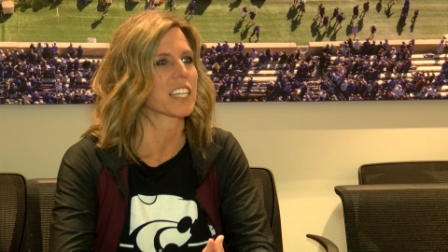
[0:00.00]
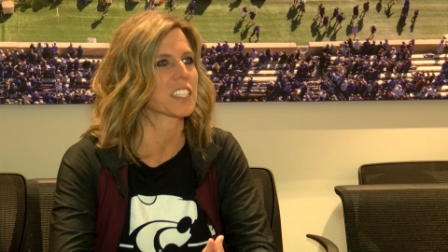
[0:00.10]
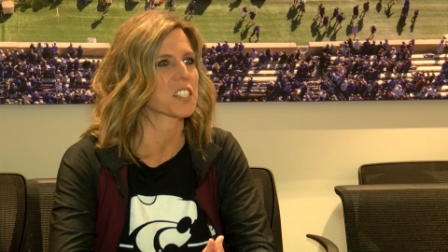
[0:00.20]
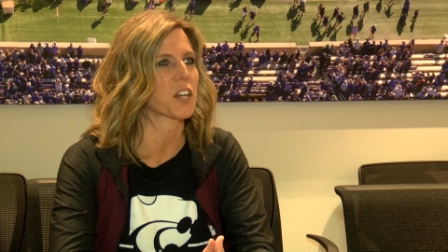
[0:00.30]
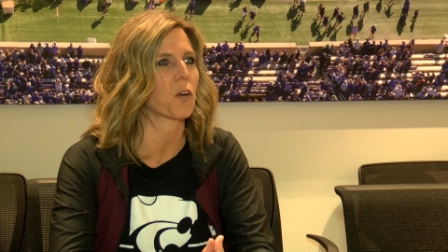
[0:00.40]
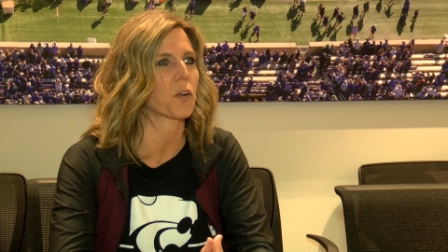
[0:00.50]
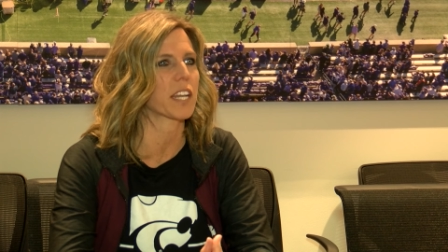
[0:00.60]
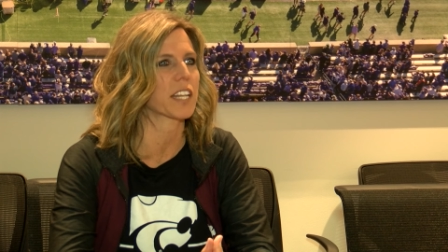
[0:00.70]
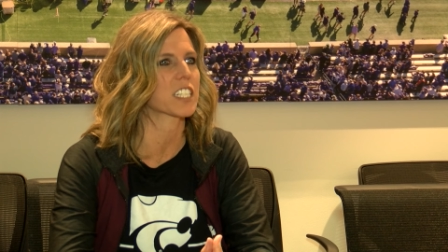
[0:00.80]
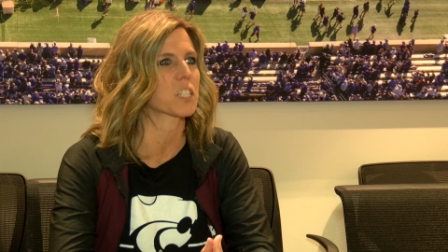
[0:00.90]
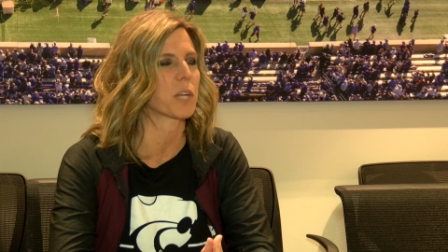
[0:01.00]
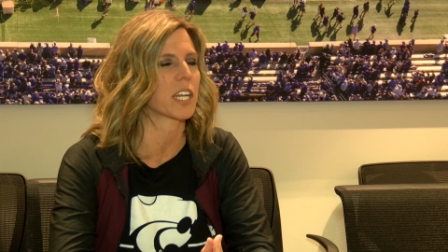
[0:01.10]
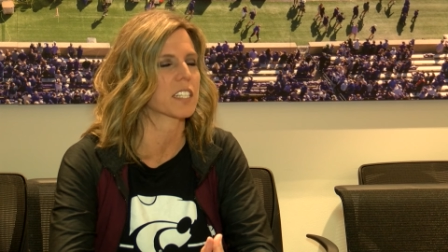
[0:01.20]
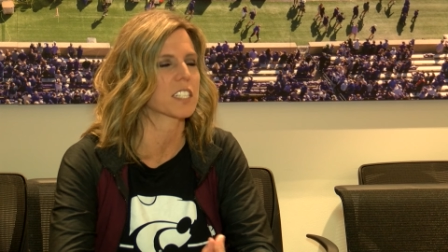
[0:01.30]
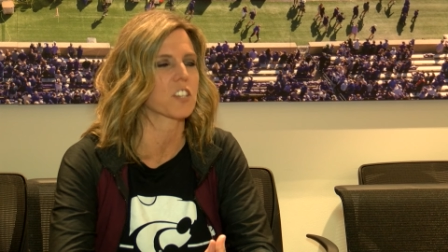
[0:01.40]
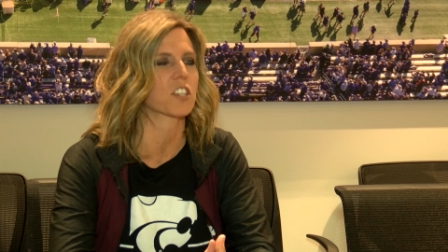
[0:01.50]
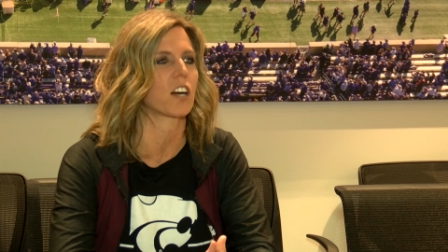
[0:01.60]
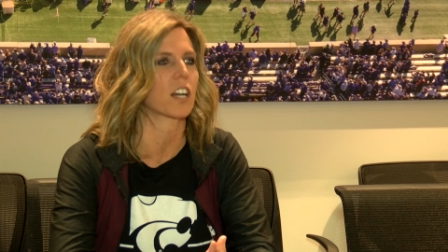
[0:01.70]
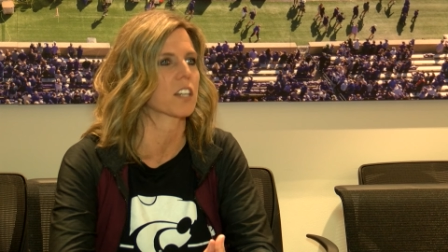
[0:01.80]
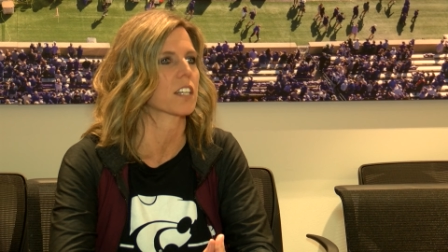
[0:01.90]
And so it has been such an
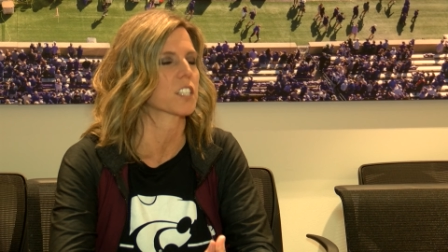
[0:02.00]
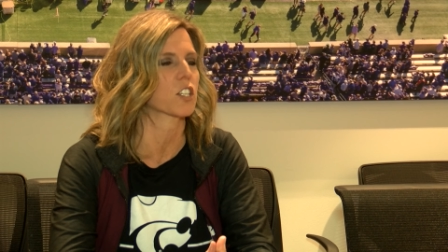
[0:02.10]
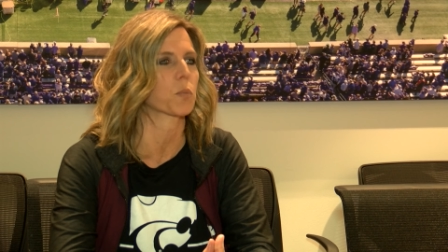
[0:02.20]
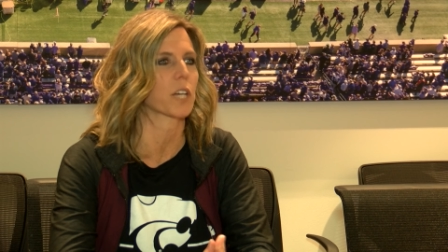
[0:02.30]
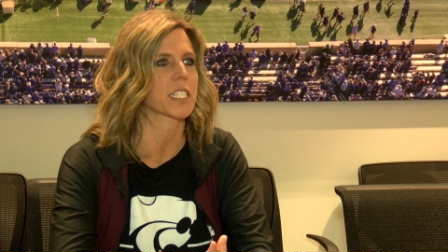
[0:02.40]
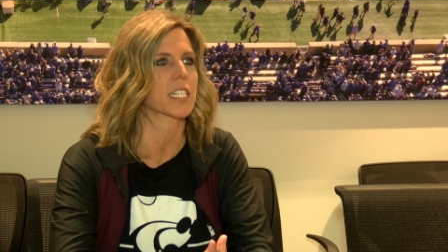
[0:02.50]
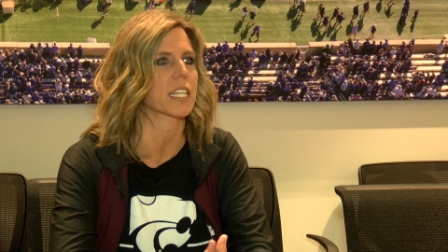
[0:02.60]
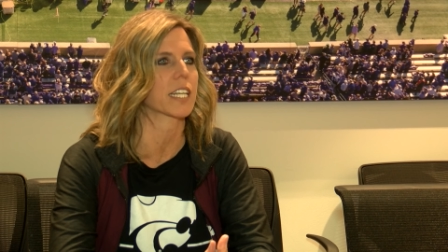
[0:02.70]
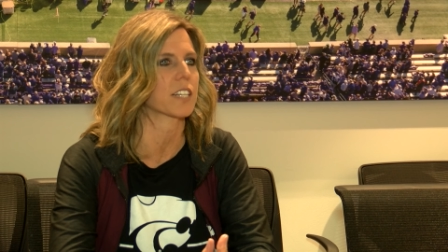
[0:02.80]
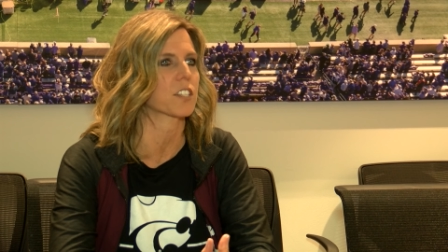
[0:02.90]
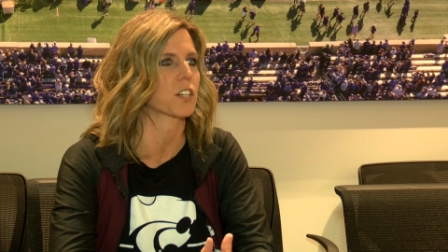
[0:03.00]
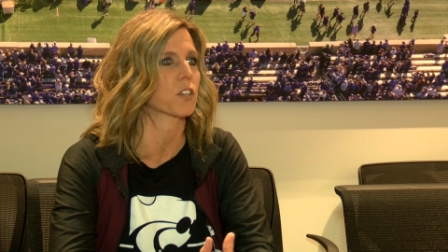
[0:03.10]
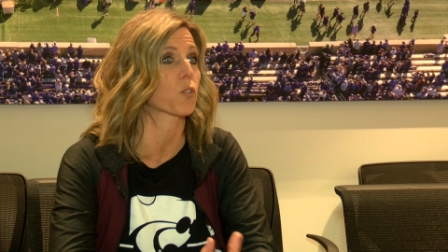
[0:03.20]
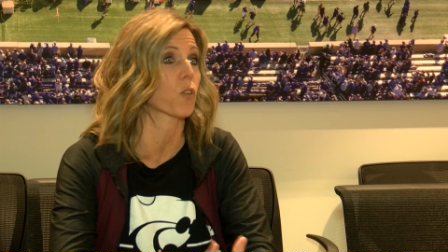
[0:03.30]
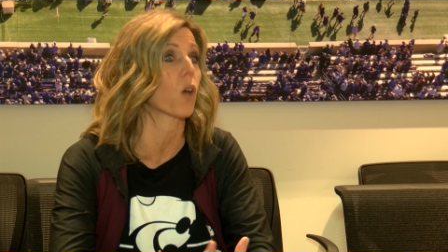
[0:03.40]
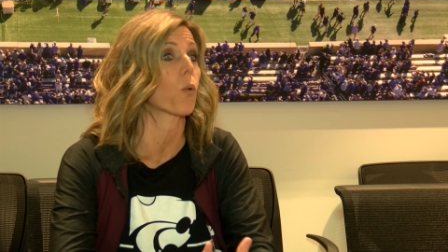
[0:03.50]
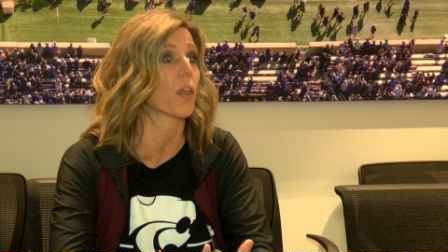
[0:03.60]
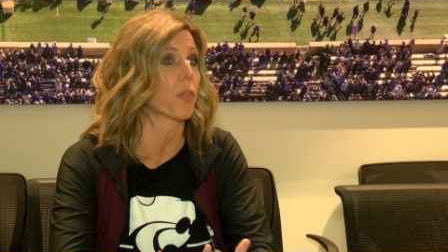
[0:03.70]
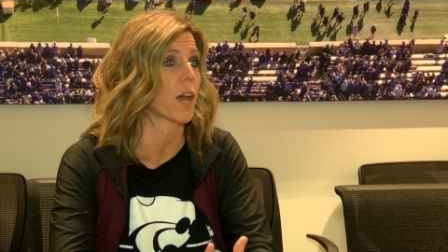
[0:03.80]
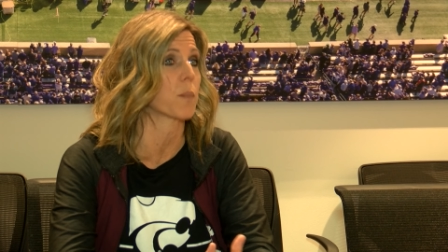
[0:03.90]
honor and such a blessing to get to grow
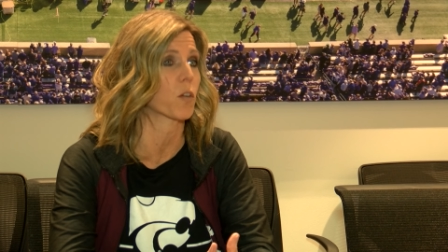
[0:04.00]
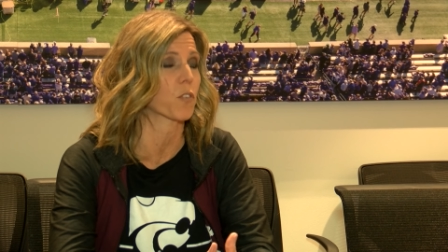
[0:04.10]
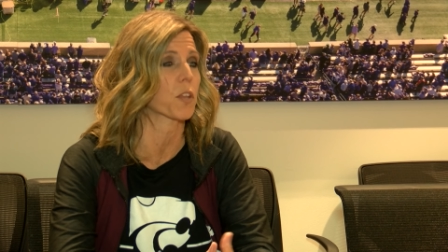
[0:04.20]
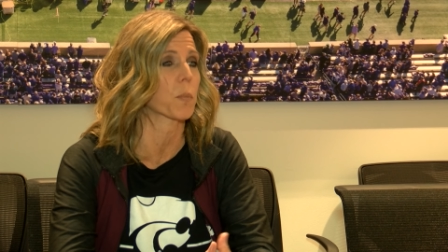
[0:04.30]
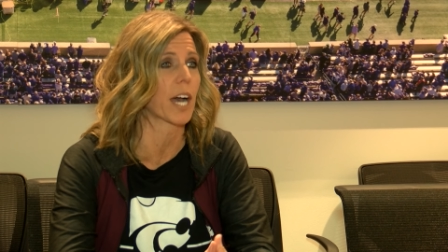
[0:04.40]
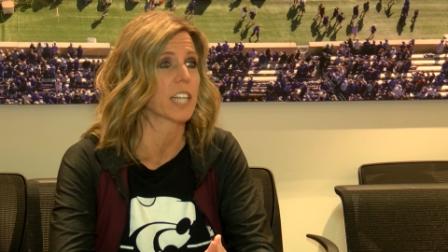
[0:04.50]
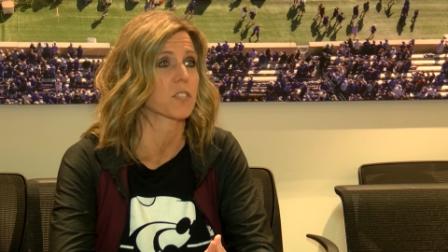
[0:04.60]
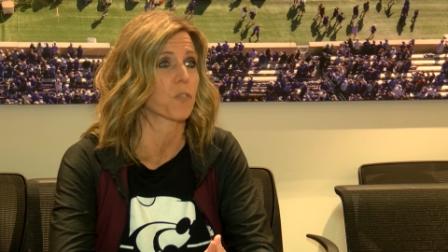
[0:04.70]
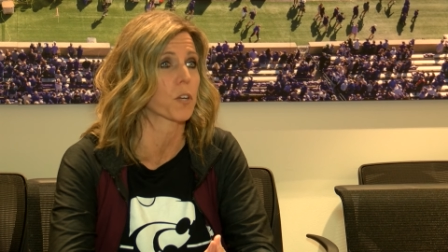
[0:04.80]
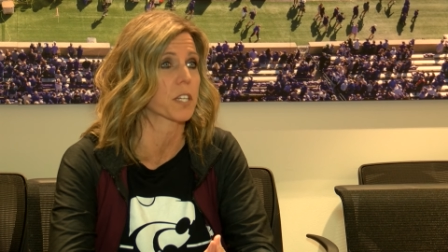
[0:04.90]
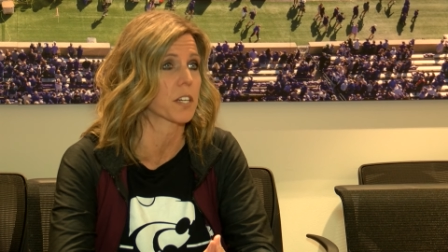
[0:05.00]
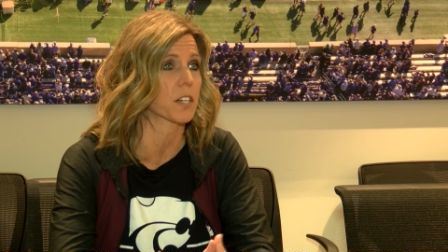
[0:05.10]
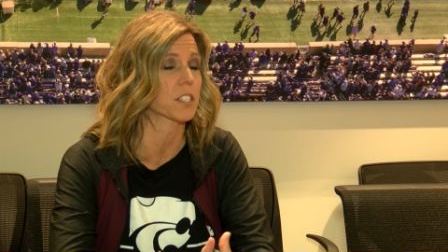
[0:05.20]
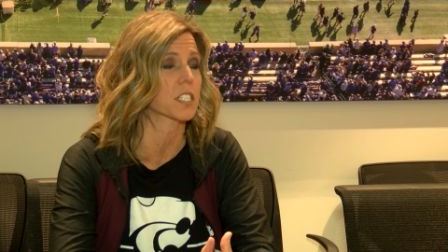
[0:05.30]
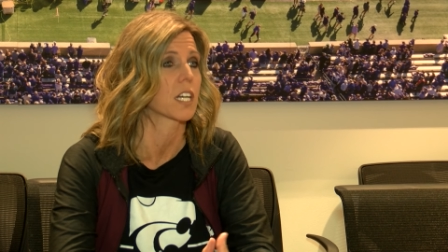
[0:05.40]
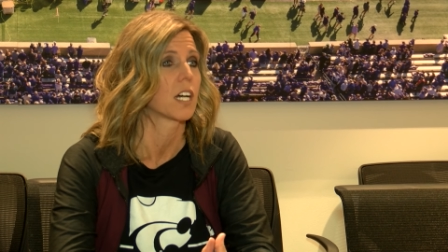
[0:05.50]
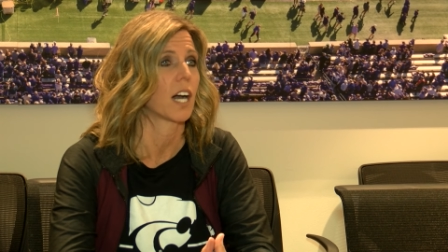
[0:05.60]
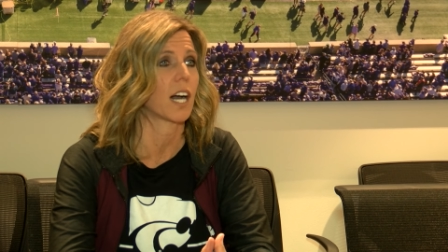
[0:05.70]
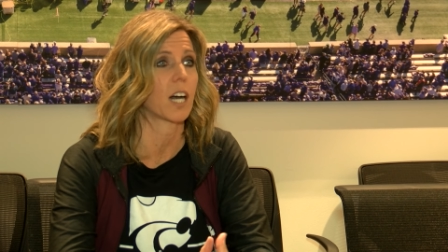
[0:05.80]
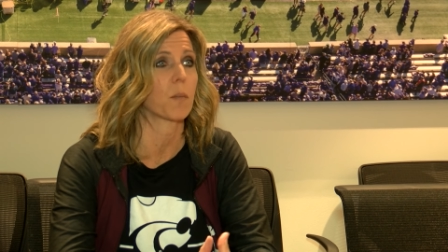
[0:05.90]
with them over the past four years
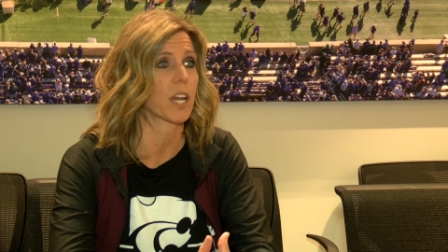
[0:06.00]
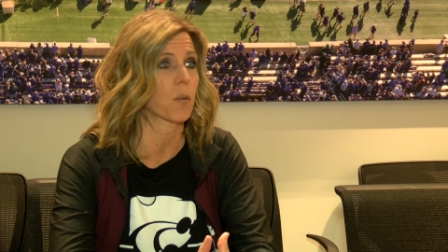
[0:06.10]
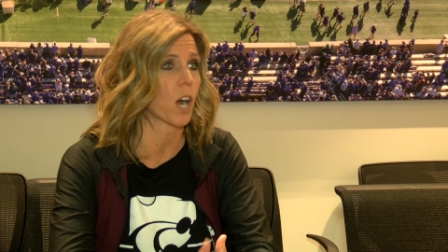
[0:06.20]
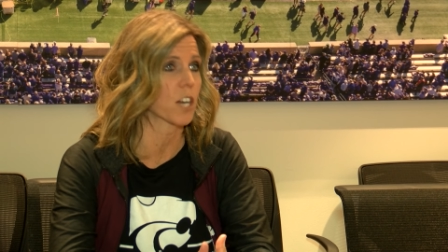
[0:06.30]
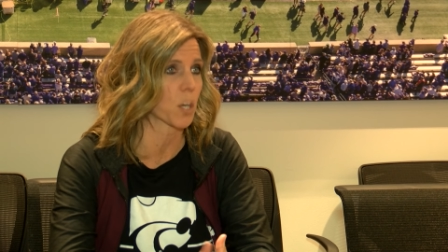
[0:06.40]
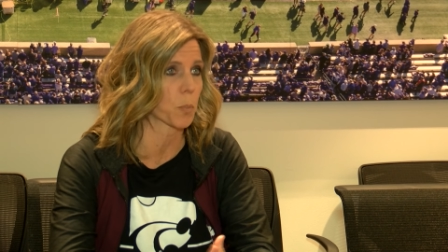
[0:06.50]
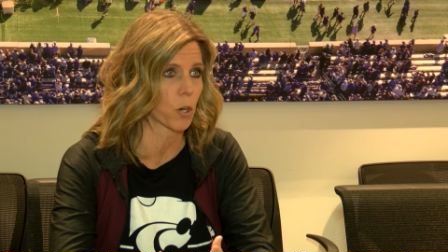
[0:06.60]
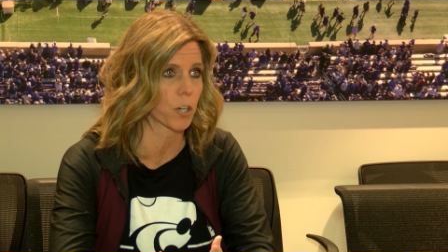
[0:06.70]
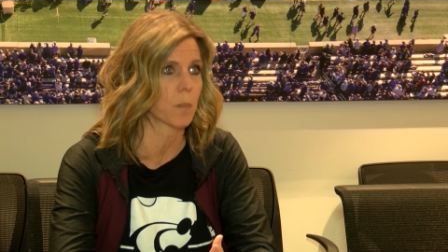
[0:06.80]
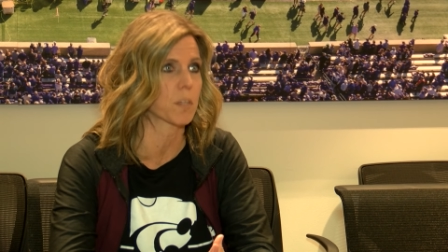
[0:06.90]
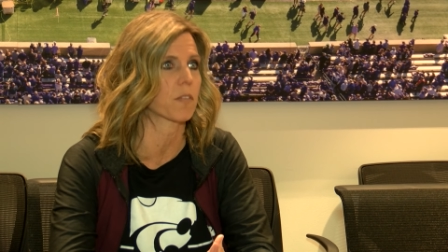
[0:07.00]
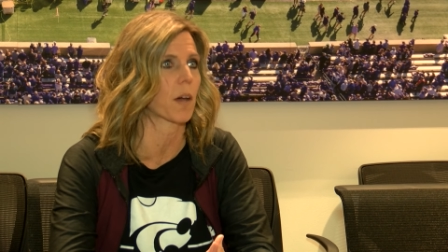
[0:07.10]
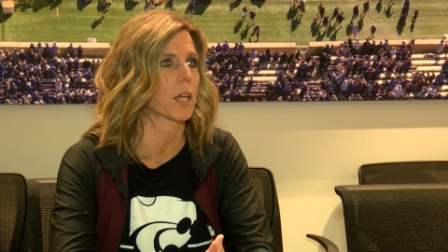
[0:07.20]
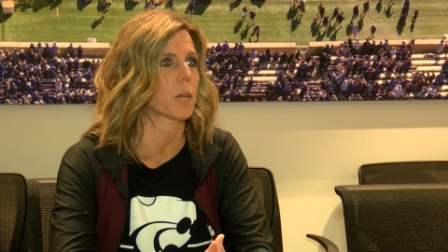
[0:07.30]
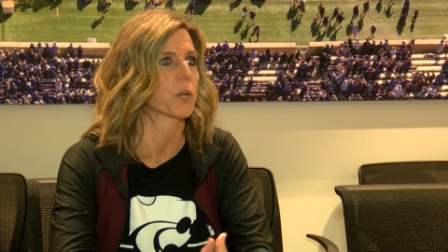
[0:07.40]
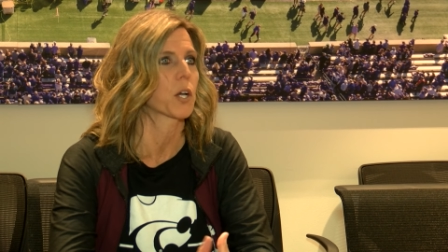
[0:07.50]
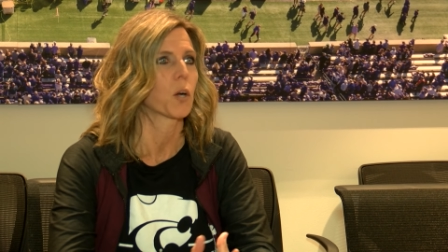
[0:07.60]
um, and watch our program develop,